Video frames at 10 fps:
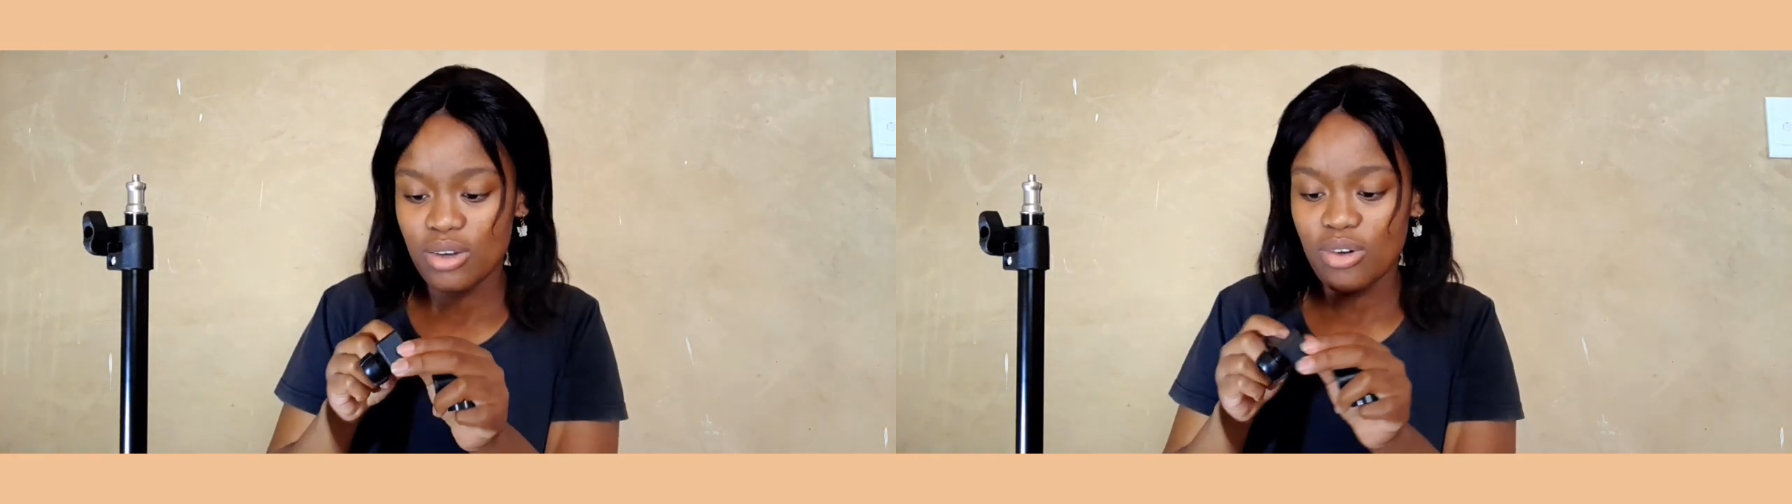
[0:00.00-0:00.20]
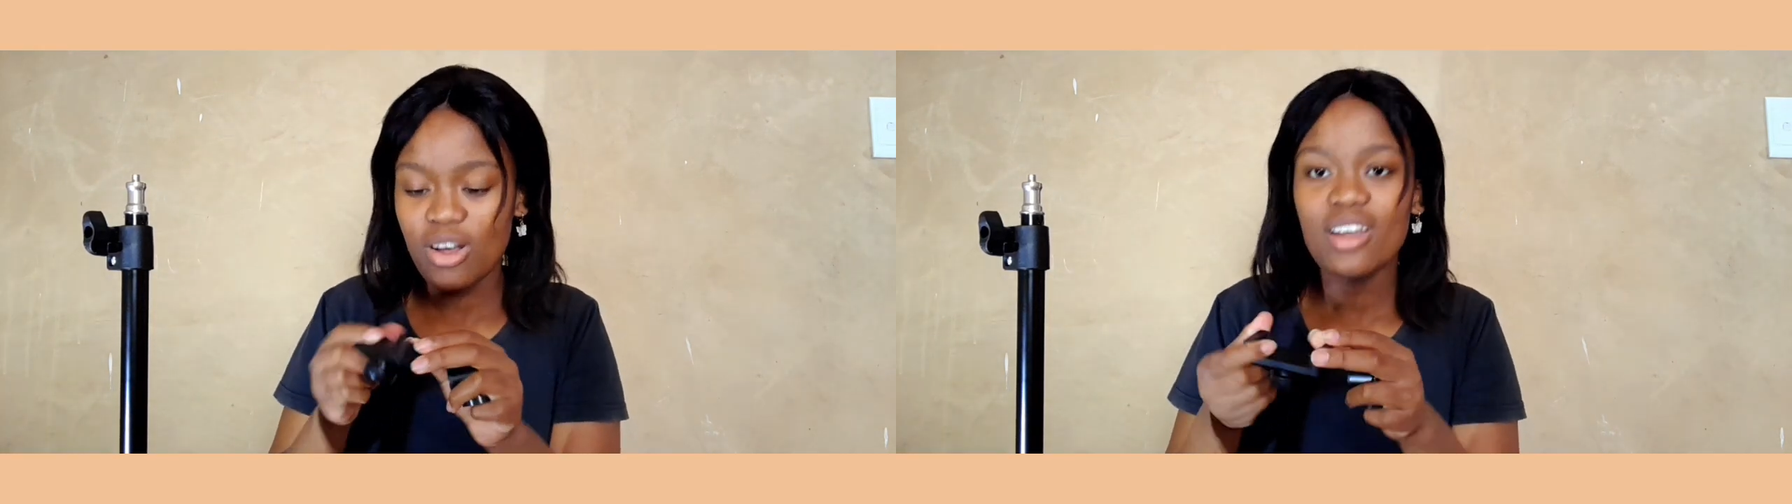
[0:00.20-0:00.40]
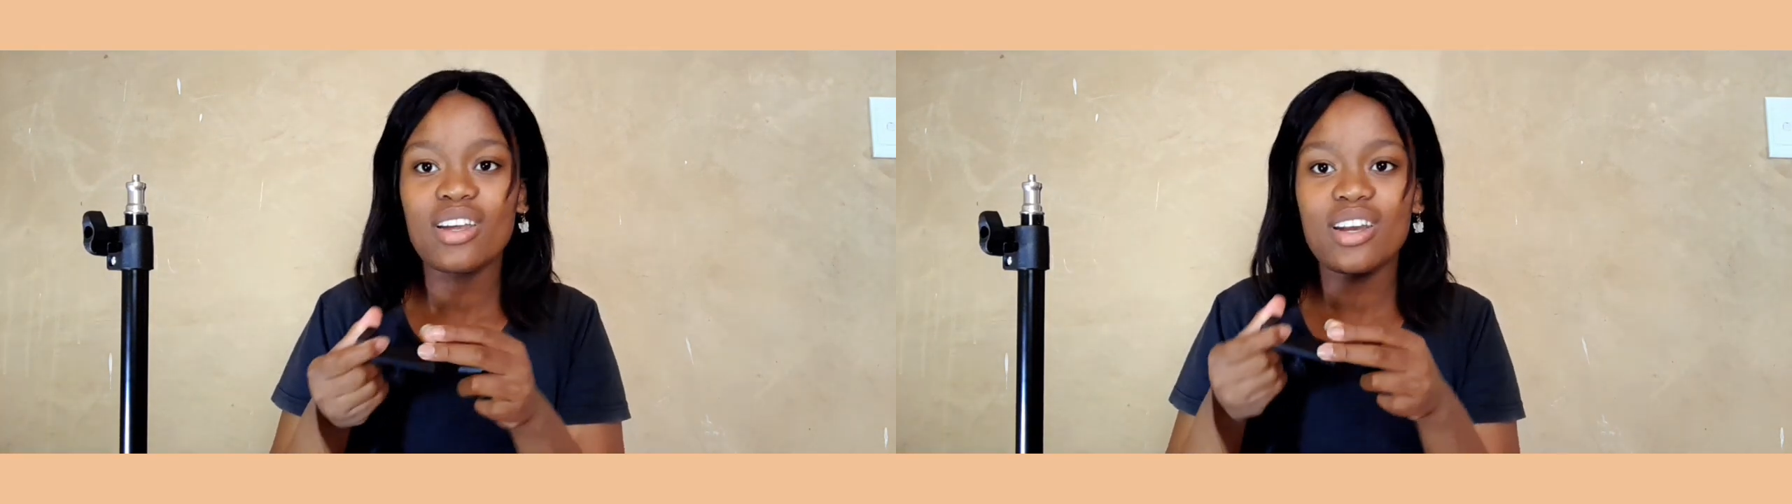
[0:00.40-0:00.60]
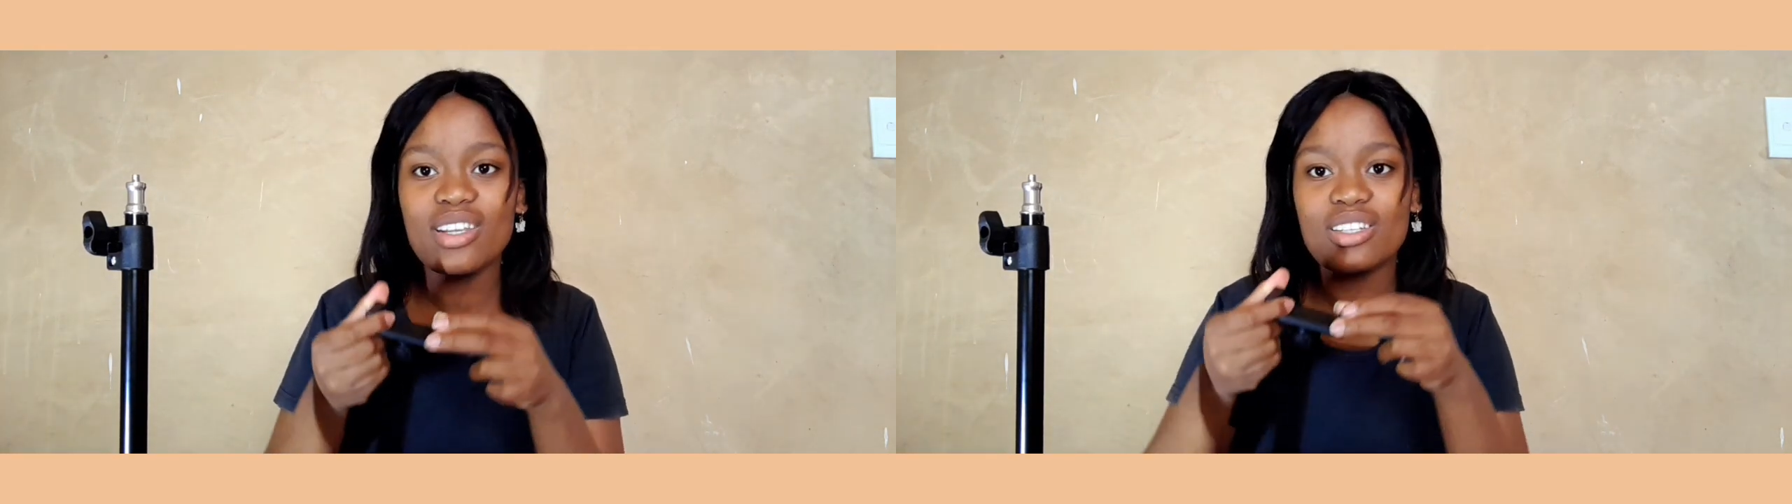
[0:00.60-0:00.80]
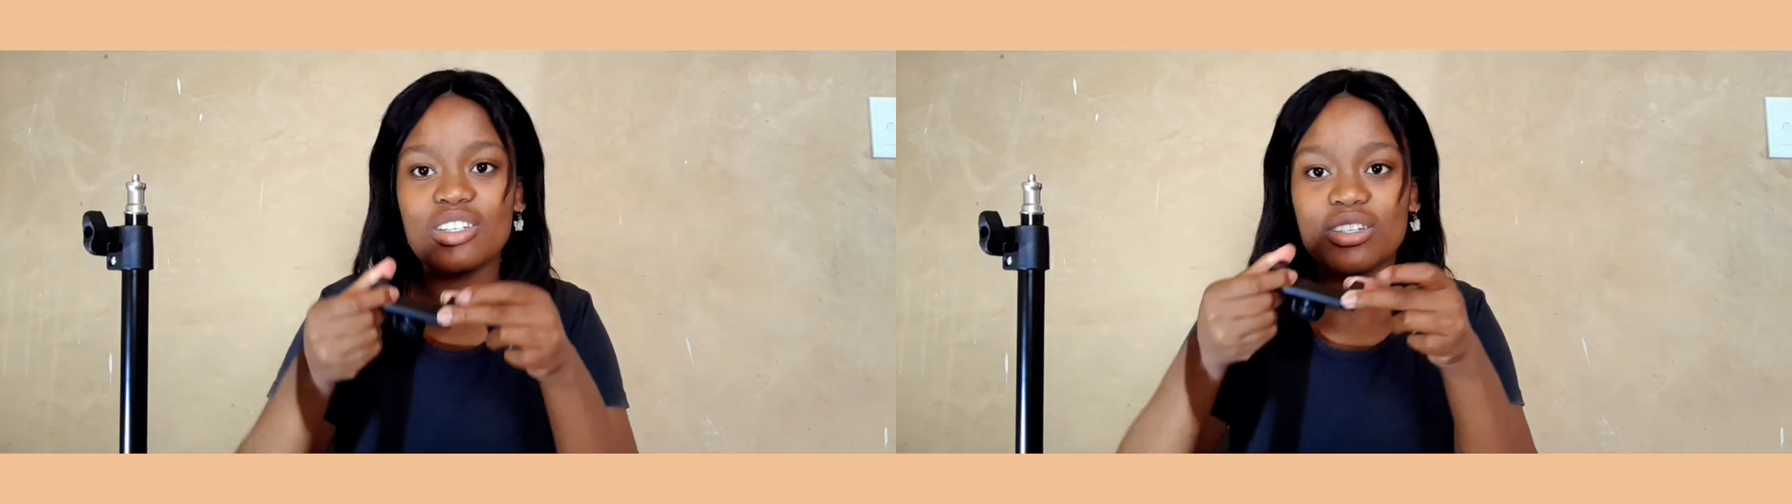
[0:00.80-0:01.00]
Oh, it is
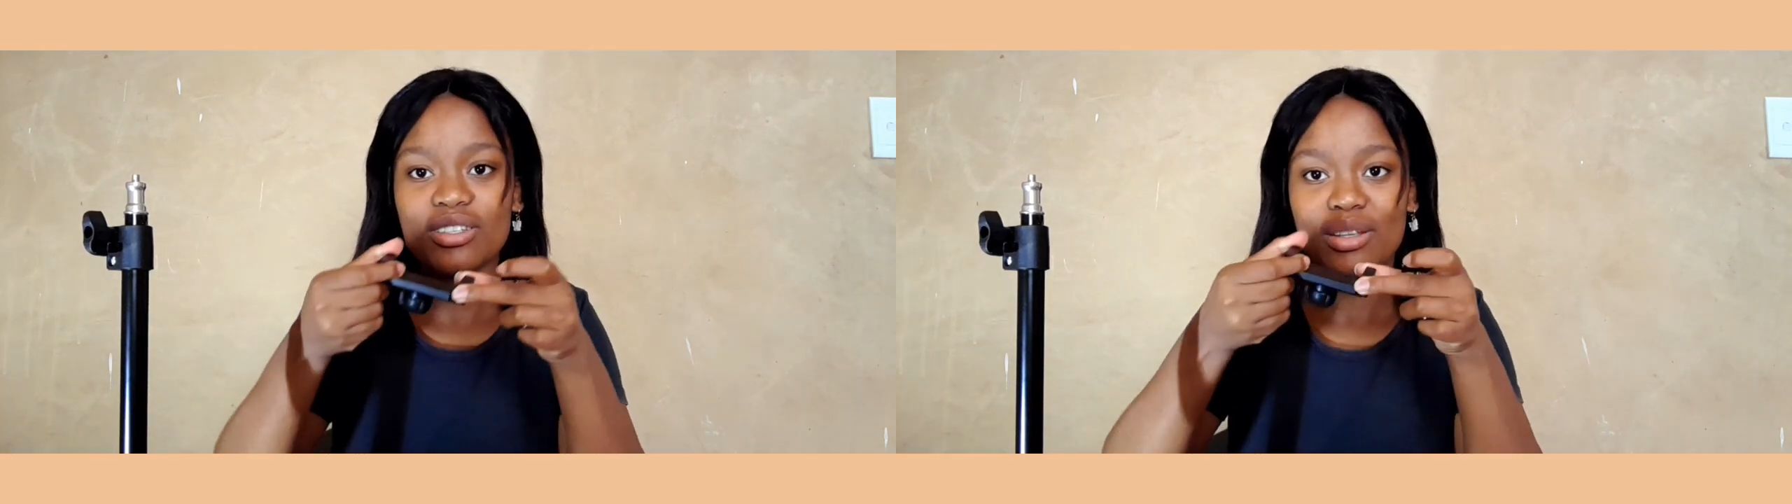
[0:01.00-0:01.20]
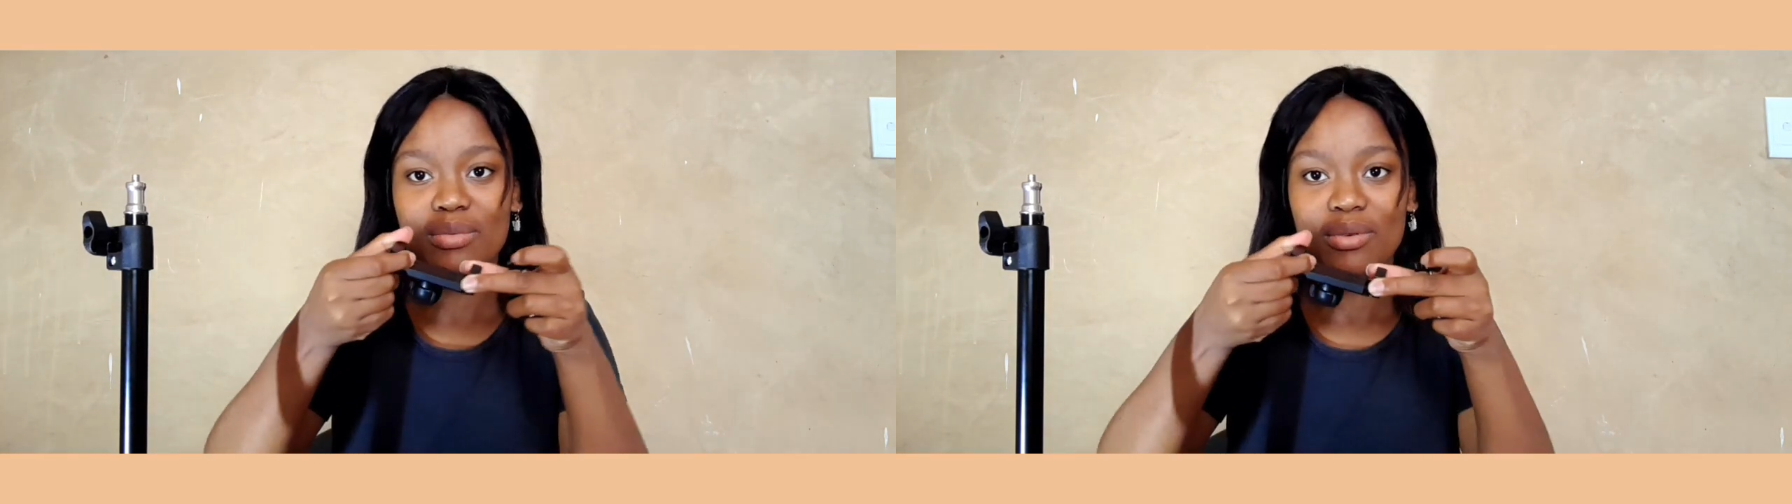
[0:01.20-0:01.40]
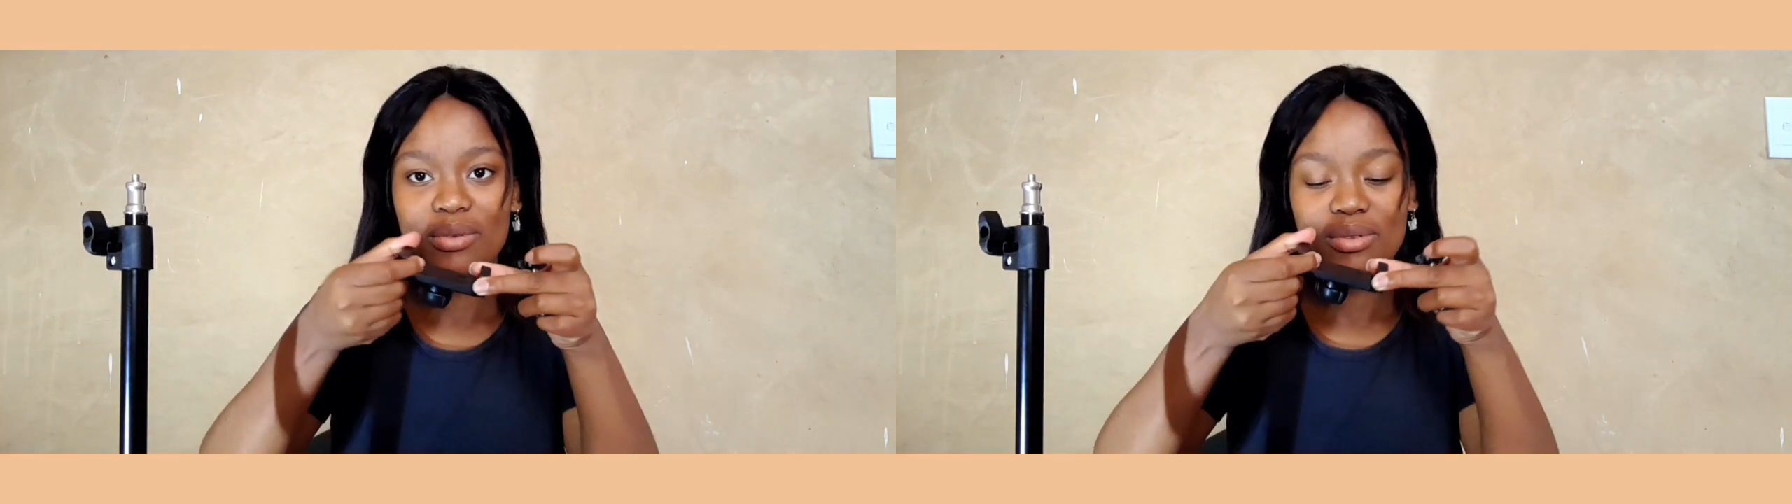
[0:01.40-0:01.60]
adjustable.